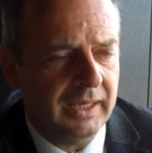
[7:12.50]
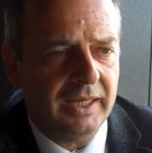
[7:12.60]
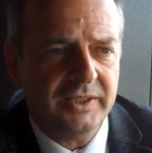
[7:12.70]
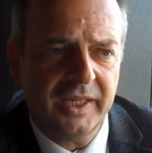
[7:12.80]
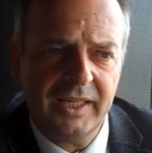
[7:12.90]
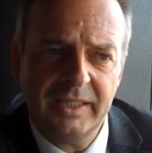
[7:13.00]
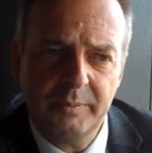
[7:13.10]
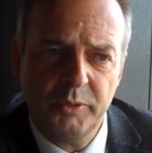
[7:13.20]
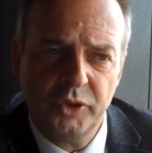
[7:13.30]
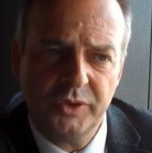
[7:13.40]
and secondly
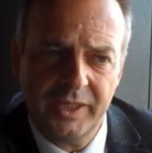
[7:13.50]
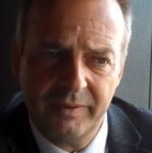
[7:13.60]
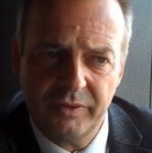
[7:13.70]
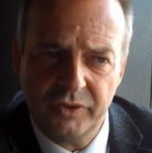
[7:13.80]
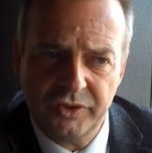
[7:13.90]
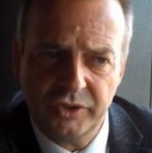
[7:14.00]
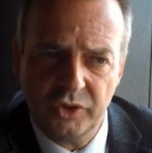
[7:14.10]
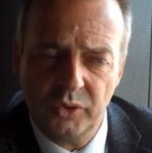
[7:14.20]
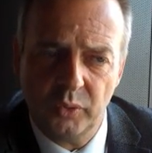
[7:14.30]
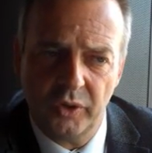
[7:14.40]
produce the evidence into
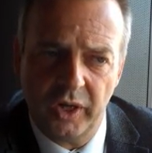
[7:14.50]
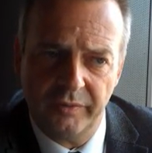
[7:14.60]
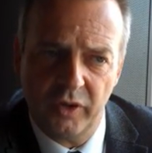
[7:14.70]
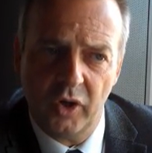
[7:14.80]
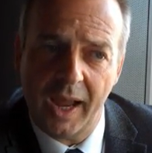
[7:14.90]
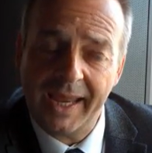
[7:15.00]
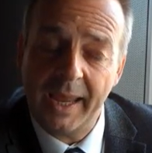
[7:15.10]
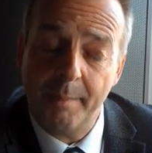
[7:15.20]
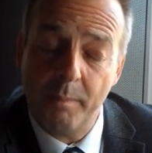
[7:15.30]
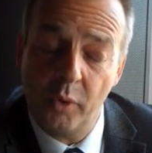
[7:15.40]
court that I've got and
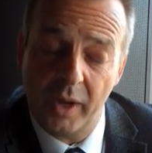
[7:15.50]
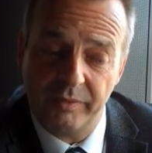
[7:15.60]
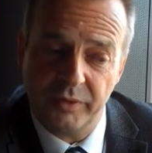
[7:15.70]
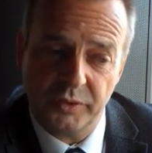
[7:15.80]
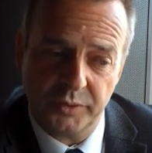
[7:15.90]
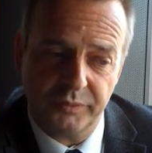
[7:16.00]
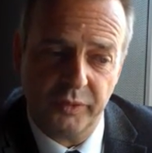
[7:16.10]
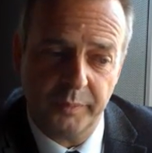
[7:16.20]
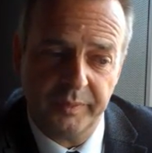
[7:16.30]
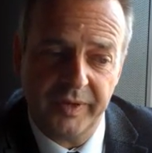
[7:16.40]
get more evidence
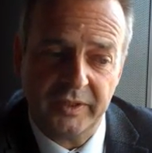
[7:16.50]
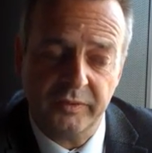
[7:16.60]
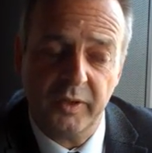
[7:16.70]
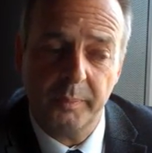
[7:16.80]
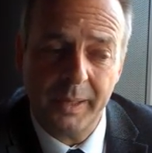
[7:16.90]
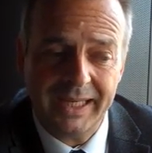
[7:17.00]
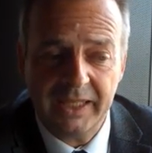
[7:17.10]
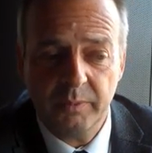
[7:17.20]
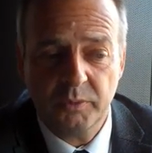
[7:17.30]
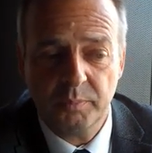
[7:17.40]
from the fact of
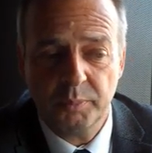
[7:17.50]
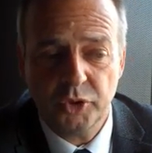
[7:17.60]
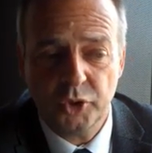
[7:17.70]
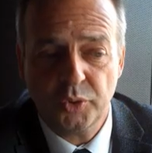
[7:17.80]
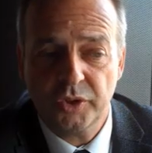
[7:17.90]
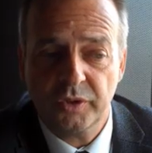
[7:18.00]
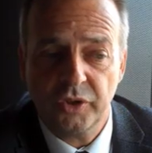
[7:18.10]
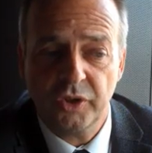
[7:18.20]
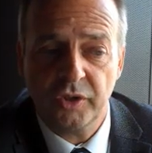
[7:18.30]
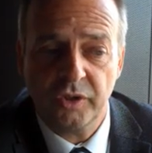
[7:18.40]
compelling them to produce
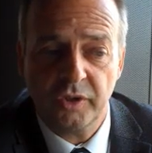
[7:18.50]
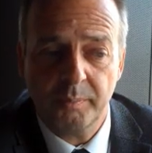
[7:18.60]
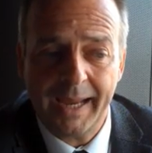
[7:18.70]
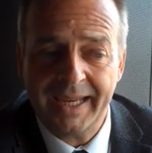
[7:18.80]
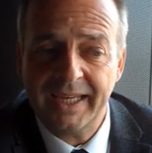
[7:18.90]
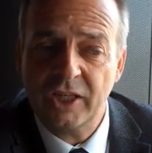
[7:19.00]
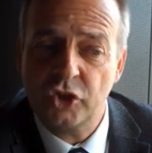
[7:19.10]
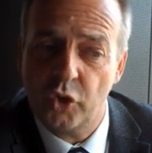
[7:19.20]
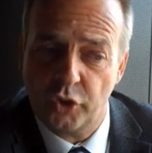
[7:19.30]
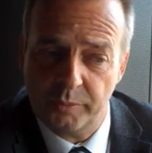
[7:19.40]
the banking
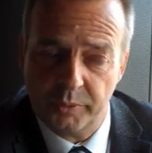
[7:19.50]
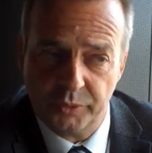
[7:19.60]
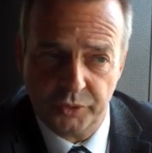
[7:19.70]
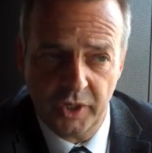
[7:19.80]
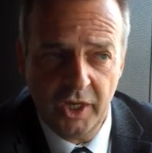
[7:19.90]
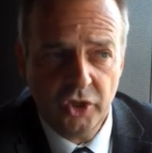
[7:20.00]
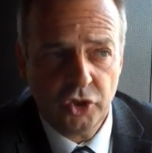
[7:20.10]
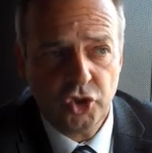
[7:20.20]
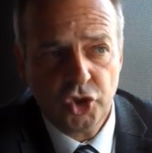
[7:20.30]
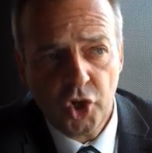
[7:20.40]
documents
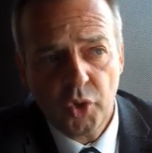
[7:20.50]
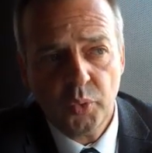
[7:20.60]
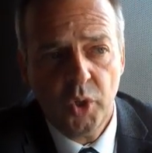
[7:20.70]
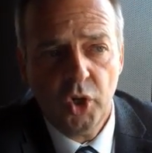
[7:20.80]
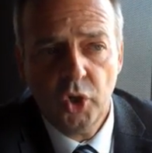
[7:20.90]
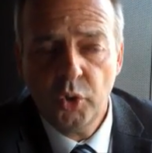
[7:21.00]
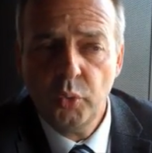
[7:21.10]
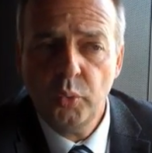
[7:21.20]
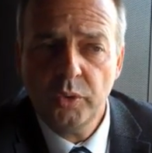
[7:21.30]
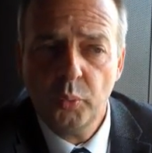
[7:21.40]
to show
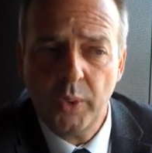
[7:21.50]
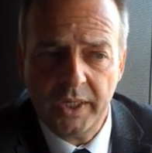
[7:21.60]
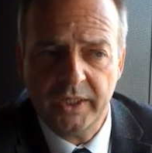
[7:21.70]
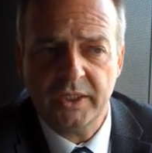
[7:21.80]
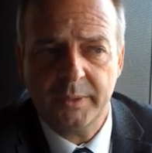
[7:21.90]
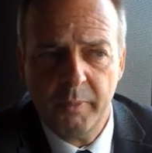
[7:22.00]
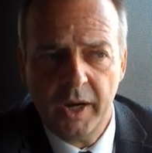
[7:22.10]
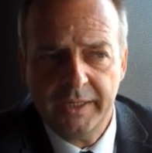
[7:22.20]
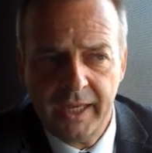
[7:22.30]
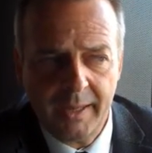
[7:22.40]
who witnessed
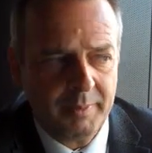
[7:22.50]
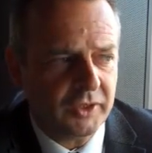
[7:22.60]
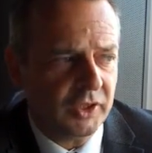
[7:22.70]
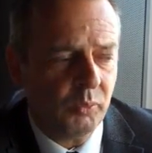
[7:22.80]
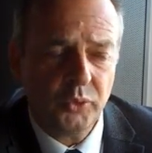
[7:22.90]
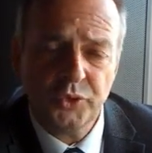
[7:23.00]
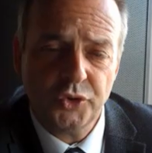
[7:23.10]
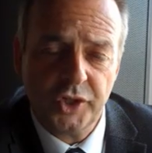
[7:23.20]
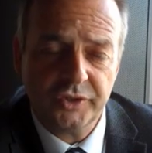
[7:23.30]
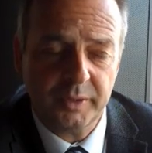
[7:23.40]
my name, because it wasn't
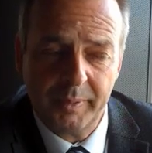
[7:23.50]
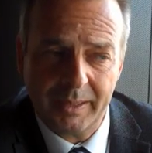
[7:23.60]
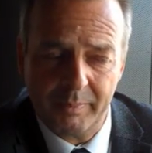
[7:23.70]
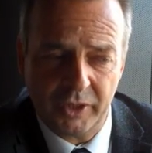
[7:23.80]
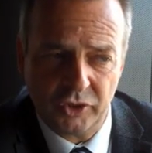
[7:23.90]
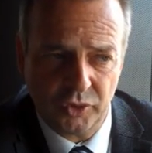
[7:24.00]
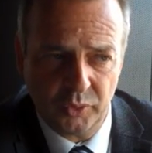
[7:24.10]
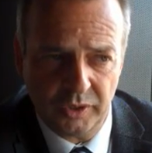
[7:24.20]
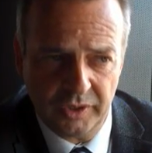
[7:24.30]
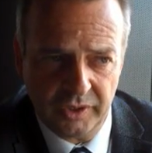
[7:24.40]
just the bank manager
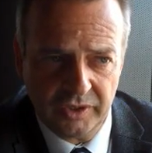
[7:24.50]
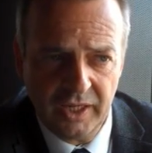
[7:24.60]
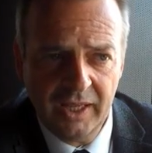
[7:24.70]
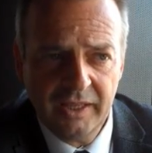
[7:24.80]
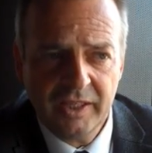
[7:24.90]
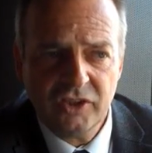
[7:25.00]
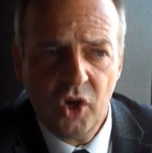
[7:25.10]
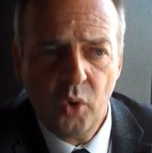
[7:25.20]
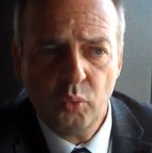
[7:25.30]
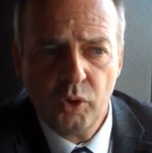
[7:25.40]
who did this, there's a
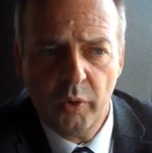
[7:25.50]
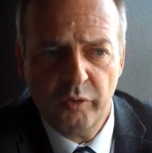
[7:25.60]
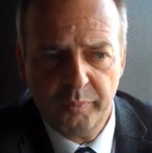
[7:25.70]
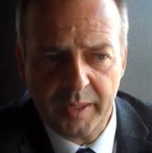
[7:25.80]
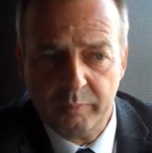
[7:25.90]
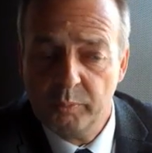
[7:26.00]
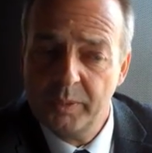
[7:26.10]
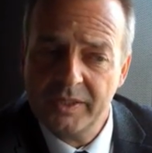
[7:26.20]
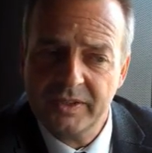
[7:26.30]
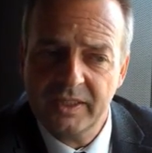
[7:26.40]
whole row of people.
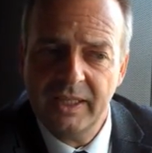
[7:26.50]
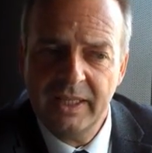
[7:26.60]
Plus